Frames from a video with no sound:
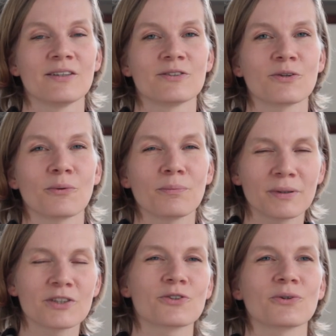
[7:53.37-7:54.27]
So
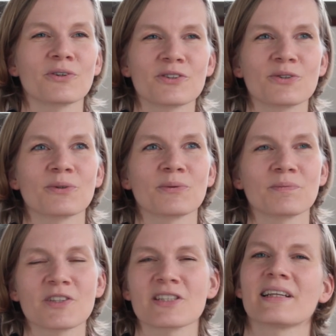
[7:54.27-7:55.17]
be sure to
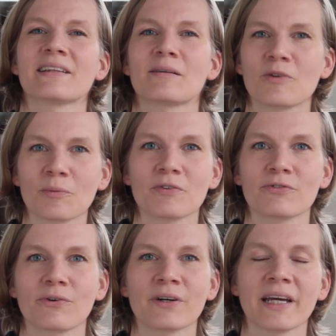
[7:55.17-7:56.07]
just let them know
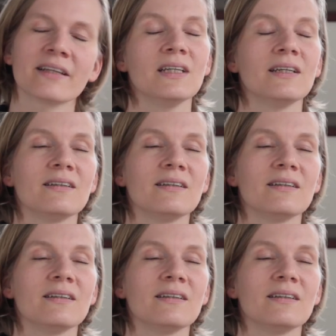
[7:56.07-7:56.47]
beforehand.